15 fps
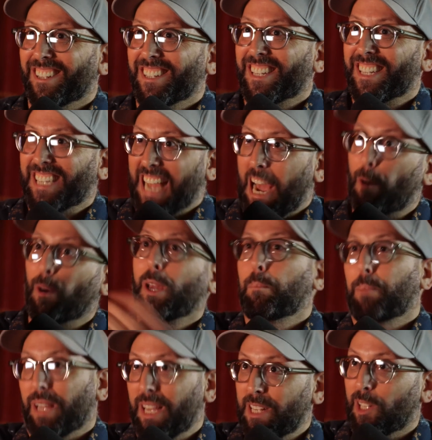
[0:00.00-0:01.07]
to see how he
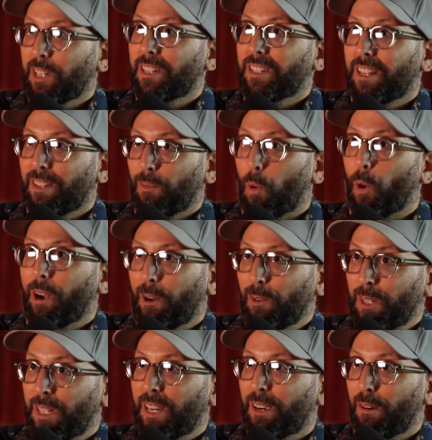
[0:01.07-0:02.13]
plays worn
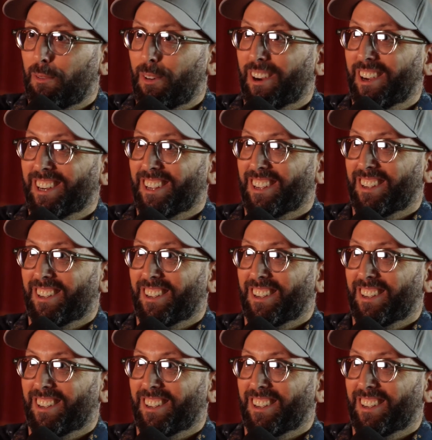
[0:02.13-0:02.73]
out and terrified.